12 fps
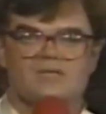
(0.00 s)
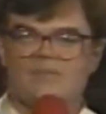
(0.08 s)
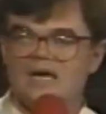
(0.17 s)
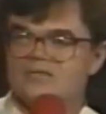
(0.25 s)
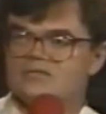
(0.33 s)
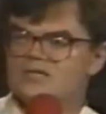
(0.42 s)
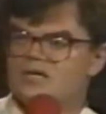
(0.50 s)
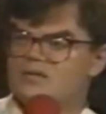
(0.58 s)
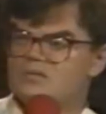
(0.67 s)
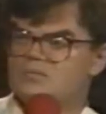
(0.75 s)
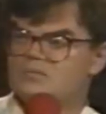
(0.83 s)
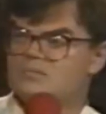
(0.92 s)
The man
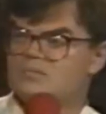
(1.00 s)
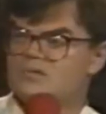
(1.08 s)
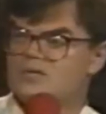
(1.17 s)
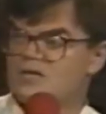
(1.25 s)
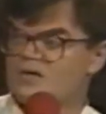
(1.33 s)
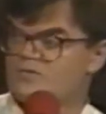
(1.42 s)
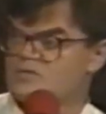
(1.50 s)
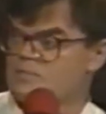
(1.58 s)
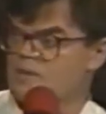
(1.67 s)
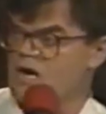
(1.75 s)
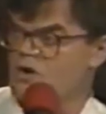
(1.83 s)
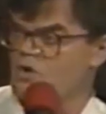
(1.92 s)
said, "Care for
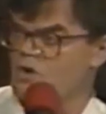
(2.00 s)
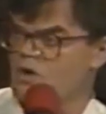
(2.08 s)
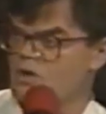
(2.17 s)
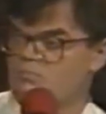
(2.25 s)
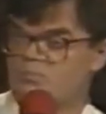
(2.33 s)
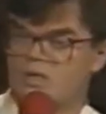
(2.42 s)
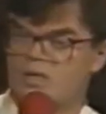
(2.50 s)
some hair oil?"